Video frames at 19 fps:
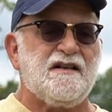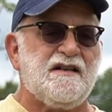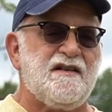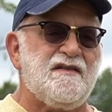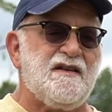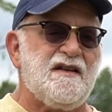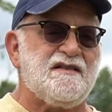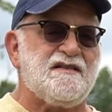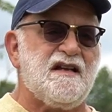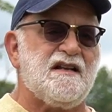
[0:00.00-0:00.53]

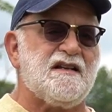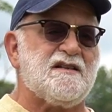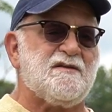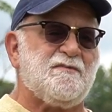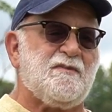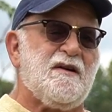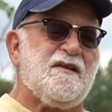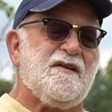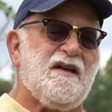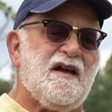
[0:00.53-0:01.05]
Basically, these
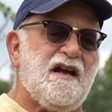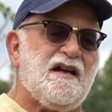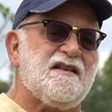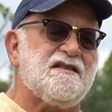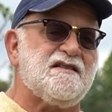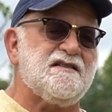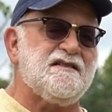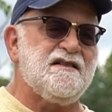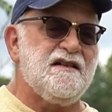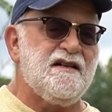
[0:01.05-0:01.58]
unexplained
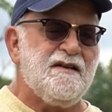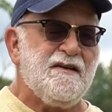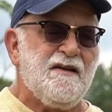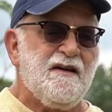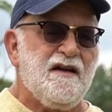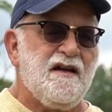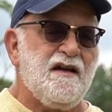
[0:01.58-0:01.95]
lights